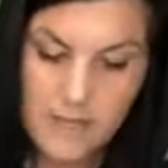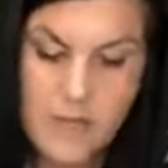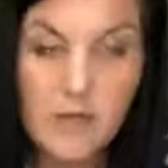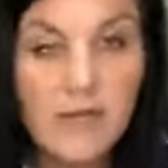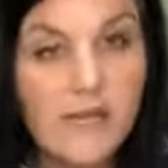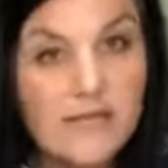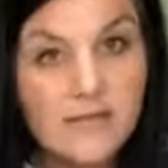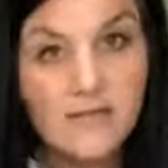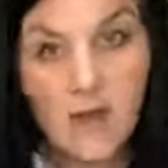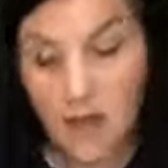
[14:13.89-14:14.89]
get your kids
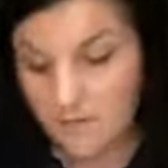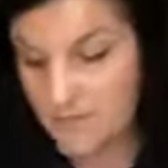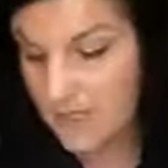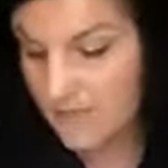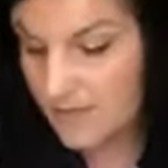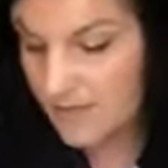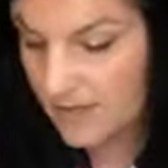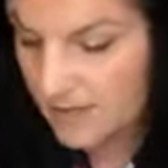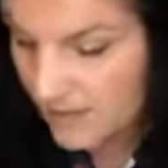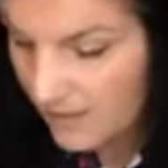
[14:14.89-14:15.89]
involved
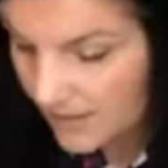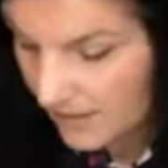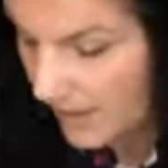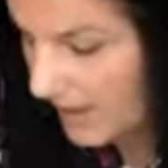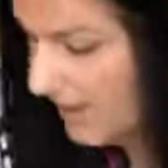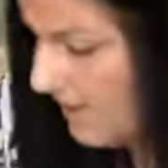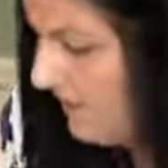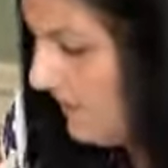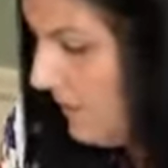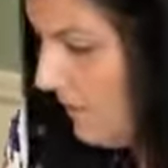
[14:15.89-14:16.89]
even,
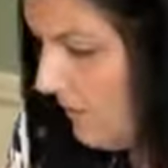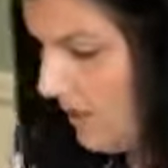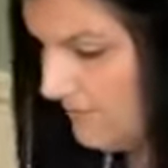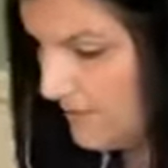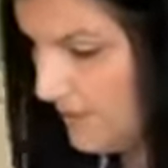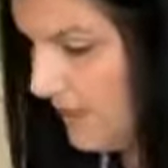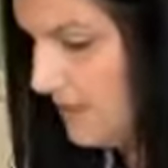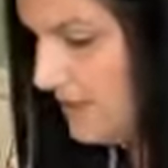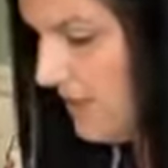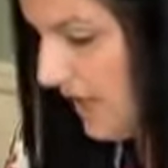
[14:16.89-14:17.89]
you know, have your
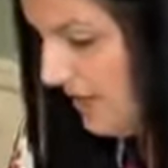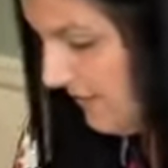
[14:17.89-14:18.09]
kids dye